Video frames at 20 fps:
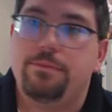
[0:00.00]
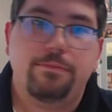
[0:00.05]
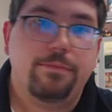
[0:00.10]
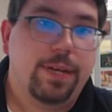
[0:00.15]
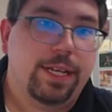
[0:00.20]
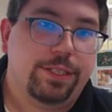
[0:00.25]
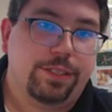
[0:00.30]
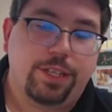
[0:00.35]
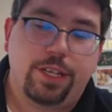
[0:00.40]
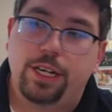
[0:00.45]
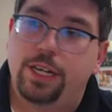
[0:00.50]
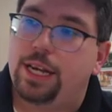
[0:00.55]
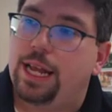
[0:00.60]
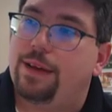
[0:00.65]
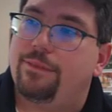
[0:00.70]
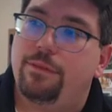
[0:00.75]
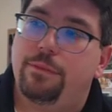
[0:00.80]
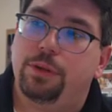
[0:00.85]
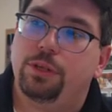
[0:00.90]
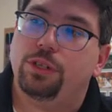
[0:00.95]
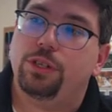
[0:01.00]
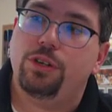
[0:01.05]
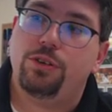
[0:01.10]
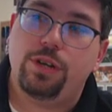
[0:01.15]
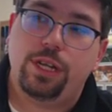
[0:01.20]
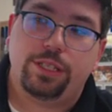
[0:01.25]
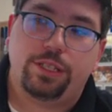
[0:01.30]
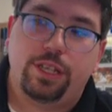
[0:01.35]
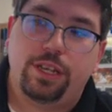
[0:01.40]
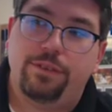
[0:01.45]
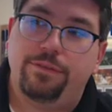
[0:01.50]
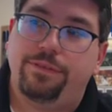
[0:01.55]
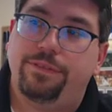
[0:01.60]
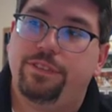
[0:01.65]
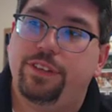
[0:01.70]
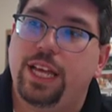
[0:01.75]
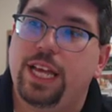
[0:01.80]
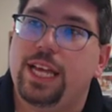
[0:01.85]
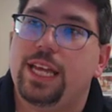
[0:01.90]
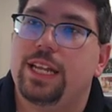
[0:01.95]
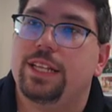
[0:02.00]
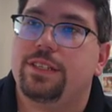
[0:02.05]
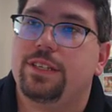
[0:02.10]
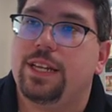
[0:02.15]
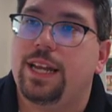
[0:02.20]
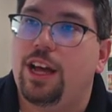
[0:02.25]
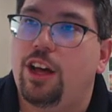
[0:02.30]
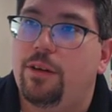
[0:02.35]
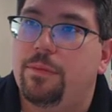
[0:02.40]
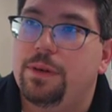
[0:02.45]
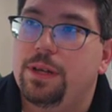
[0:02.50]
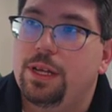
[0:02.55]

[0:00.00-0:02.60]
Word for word: It's going to have a balloon. It's going to inflate, and it's going to help